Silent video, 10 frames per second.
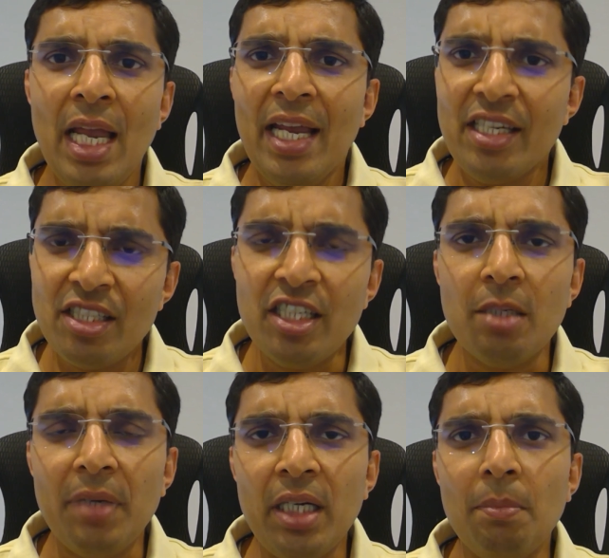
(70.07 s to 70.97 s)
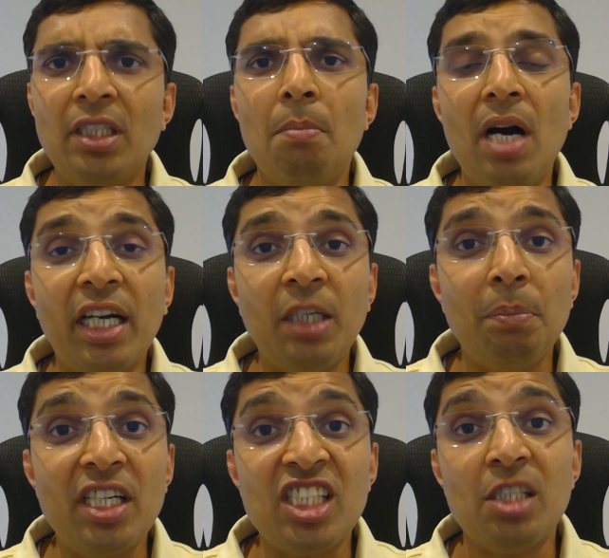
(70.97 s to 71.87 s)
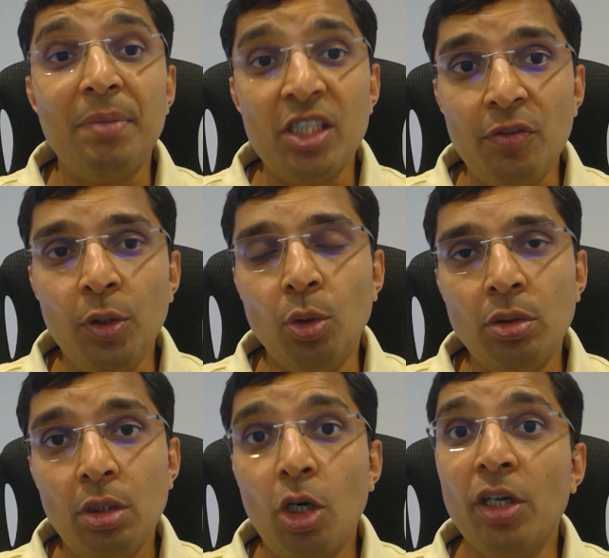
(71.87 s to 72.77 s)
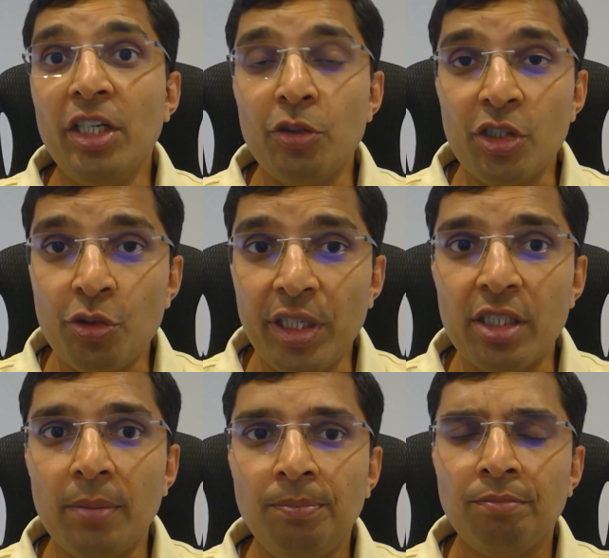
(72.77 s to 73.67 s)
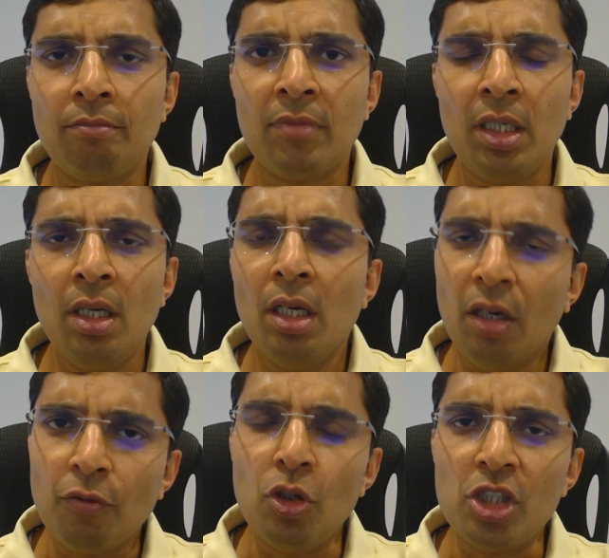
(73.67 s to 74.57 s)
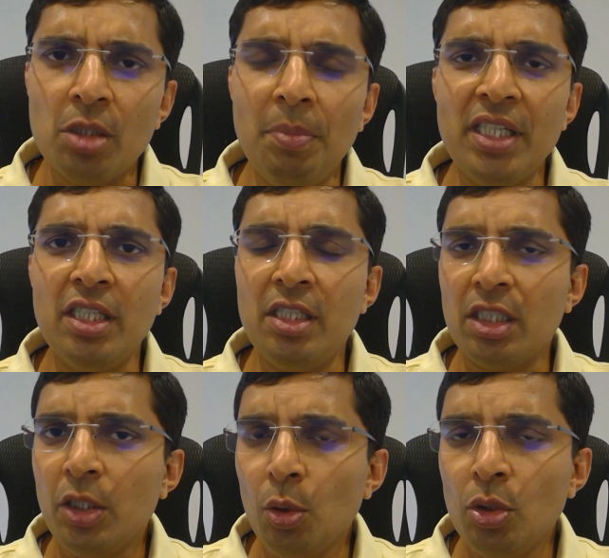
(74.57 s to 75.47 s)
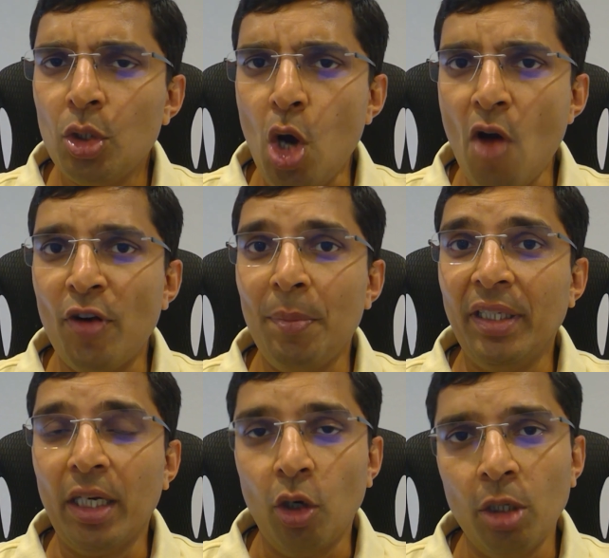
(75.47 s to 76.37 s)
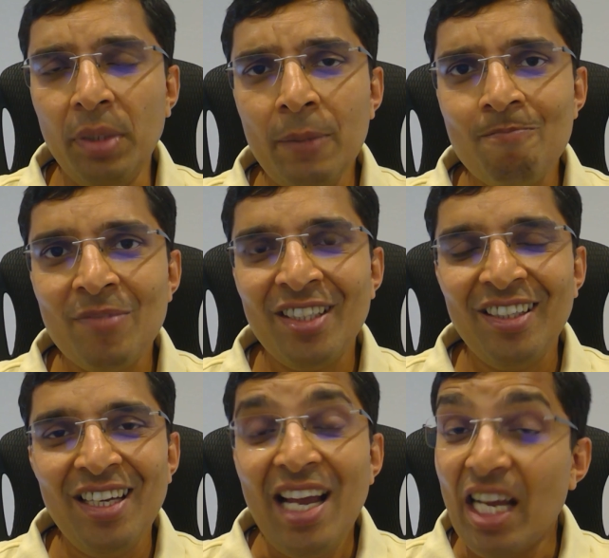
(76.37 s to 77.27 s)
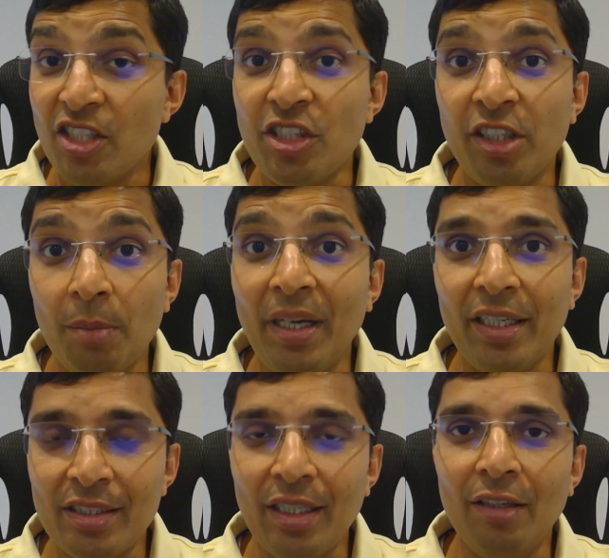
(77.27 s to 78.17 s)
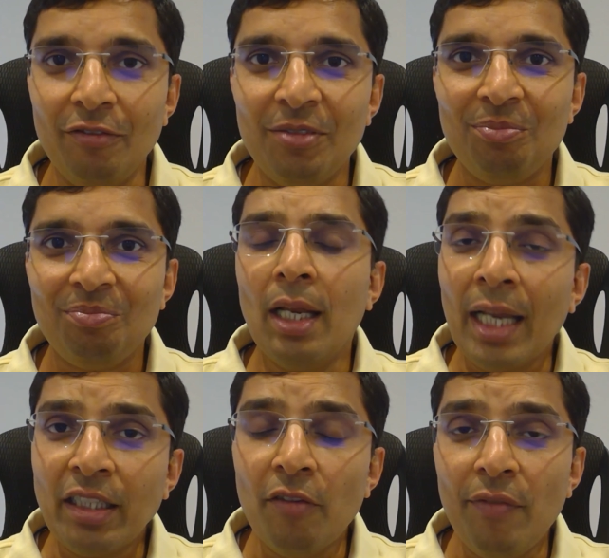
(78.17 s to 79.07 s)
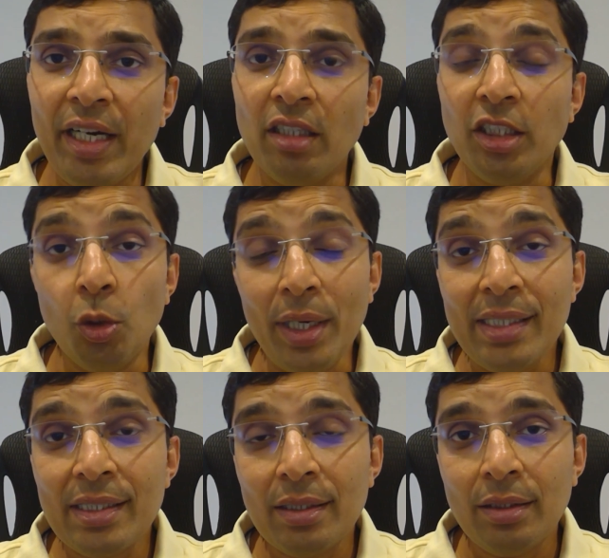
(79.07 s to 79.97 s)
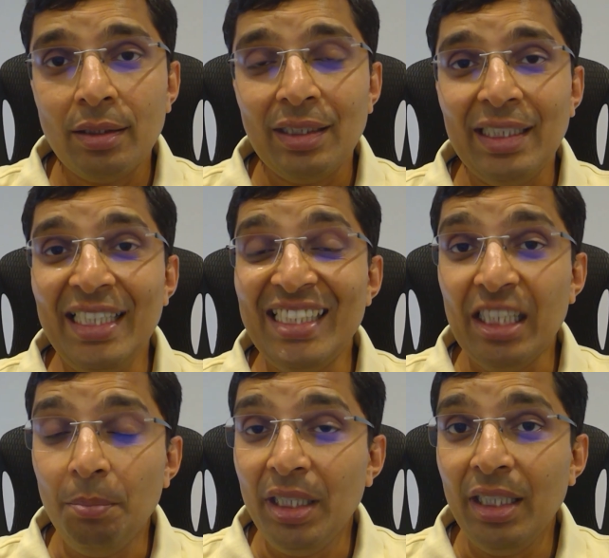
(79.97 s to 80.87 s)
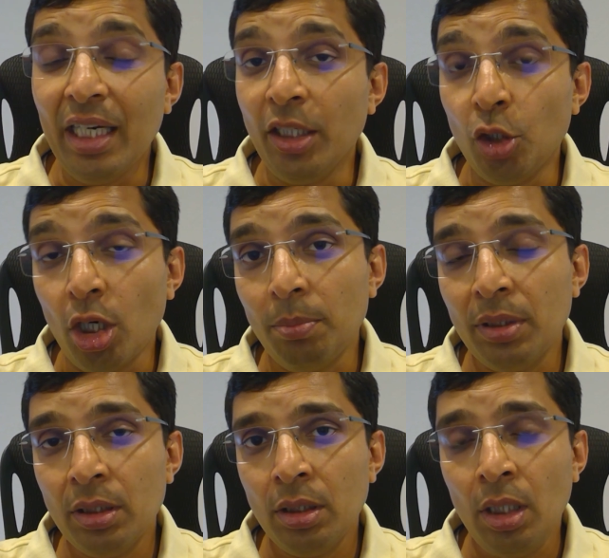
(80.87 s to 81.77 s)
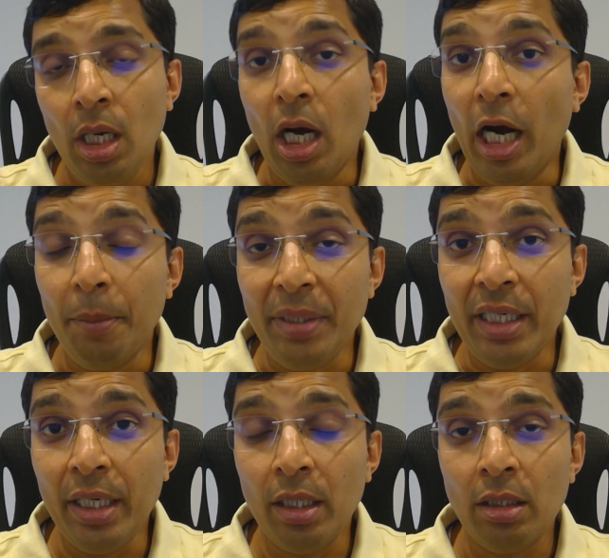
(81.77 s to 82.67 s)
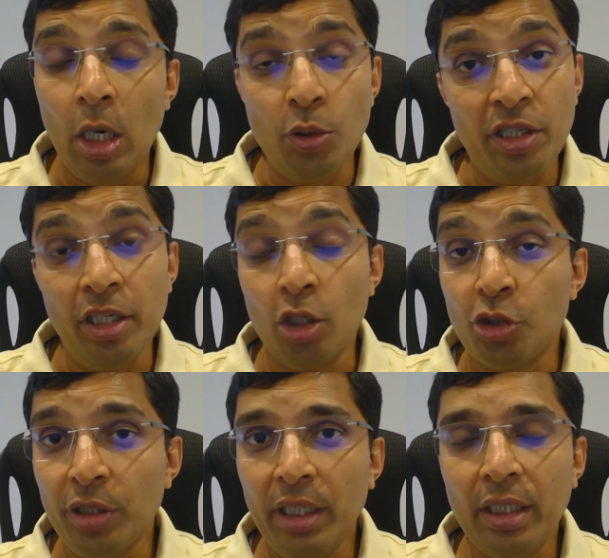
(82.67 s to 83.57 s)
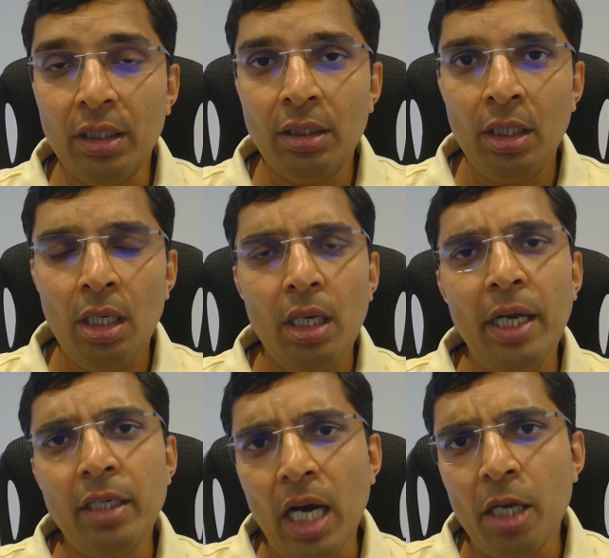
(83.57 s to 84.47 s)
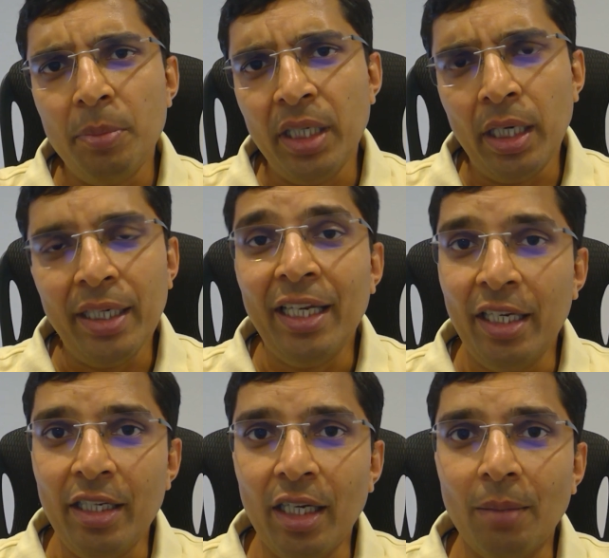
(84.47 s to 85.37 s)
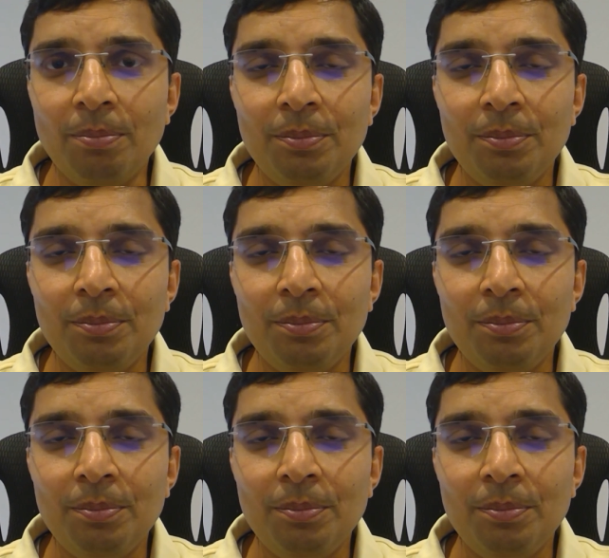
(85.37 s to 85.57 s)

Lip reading: It is determined by the market participants' view on interest rates. Of course, basis cues offered by the economy and the central bank itself, like the Fed in the US, ECB in Europe, RBA out here in Australia, and RBI in India.